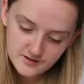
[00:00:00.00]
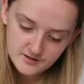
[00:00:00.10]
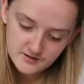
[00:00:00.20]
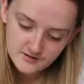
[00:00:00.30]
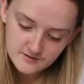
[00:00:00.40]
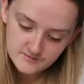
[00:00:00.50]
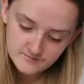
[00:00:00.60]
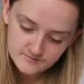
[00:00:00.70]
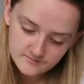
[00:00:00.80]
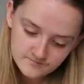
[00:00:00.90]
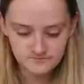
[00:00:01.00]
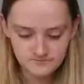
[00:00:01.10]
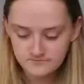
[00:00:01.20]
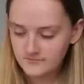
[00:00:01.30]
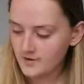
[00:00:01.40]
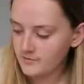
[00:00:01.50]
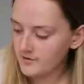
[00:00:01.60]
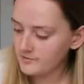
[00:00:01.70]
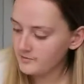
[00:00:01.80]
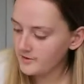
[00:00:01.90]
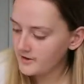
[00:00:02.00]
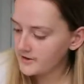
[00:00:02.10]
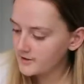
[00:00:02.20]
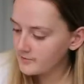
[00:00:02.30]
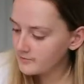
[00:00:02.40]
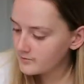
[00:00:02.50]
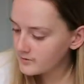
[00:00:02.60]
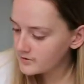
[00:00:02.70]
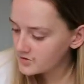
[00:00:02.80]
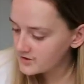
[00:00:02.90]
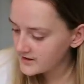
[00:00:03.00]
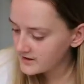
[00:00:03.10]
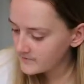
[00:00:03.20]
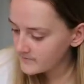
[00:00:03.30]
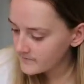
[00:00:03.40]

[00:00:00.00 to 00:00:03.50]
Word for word: uh, might be barking up the wrong tree.